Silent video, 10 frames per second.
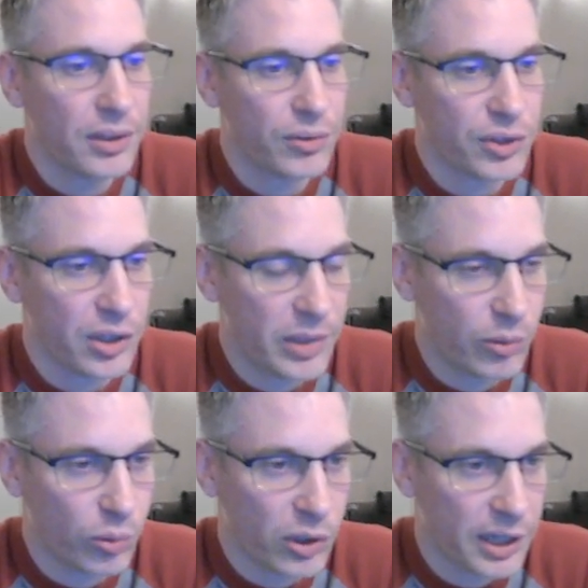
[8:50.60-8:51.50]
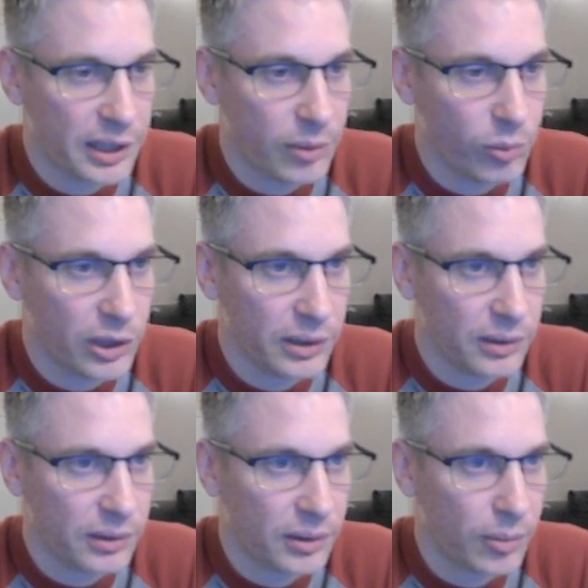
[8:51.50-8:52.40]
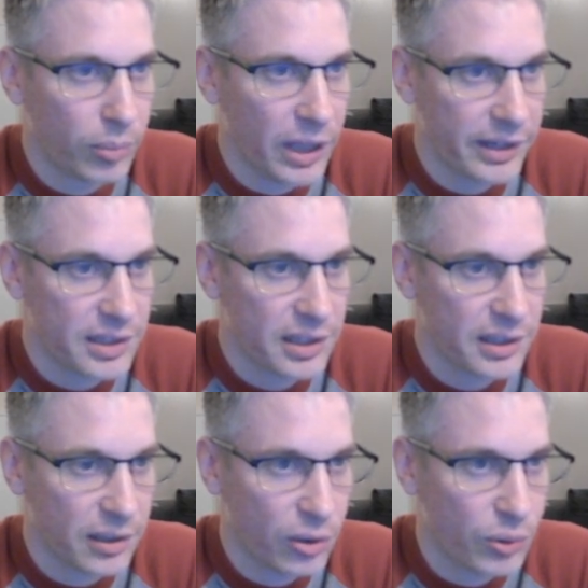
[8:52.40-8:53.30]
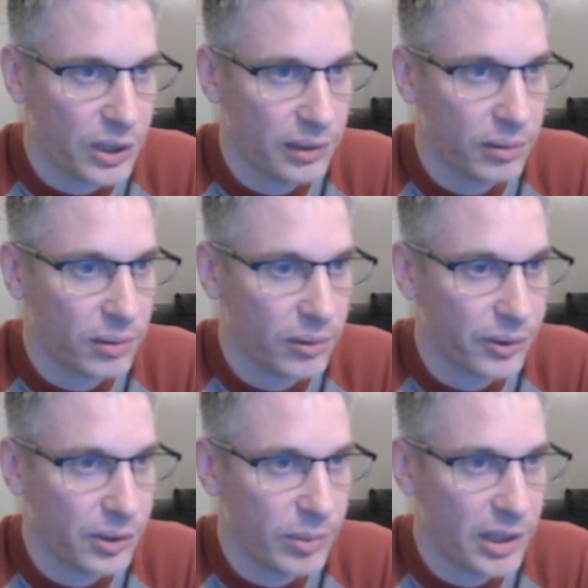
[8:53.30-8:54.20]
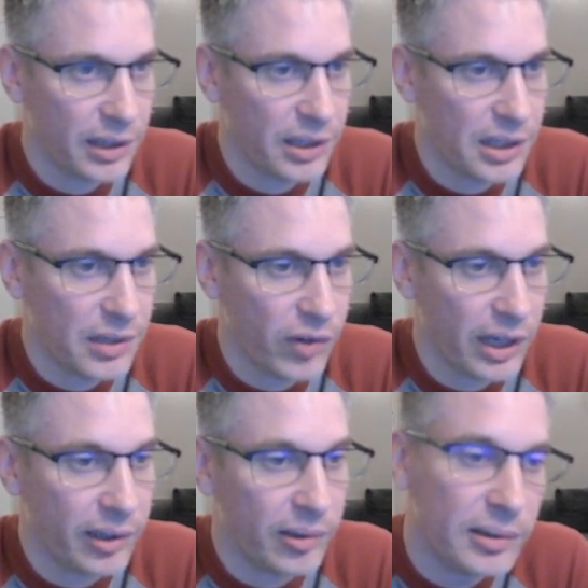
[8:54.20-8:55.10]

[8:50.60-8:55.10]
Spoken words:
going to be a rook on e1. Black's king and queen are going to be on the e file.